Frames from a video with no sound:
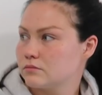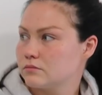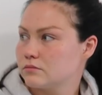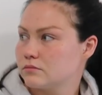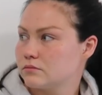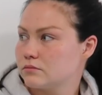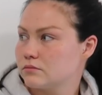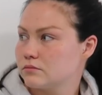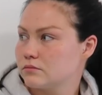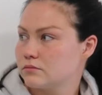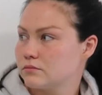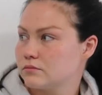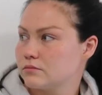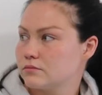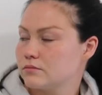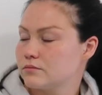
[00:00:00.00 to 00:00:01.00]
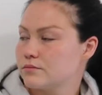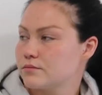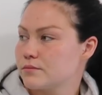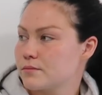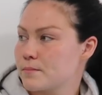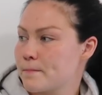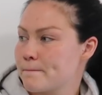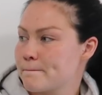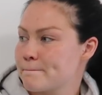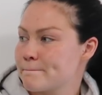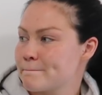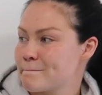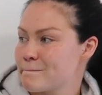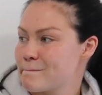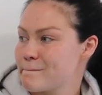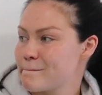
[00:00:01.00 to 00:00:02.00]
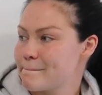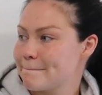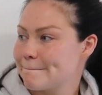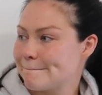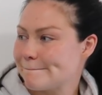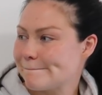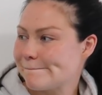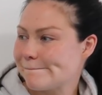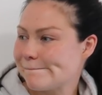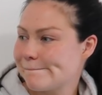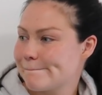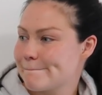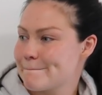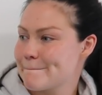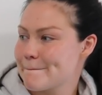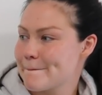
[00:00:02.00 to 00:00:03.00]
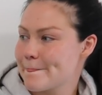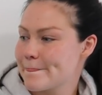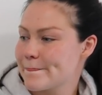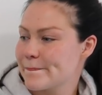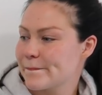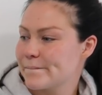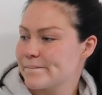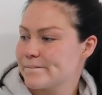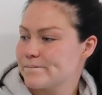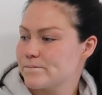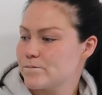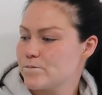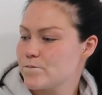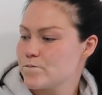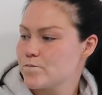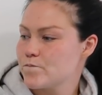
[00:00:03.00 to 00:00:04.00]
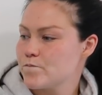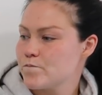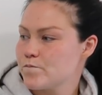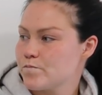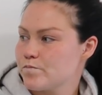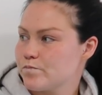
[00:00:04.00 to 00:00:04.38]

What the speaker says: The person shown says nothing.